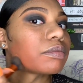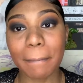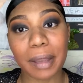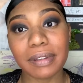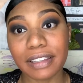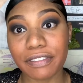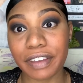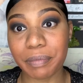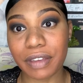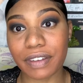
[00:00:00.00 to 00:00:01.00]
Maybelline
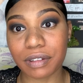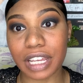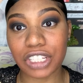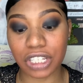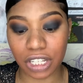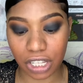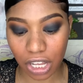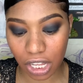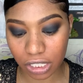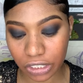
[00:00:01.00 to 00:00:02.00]
Fit Me foundation in the
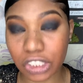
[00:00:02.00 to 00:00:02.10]
color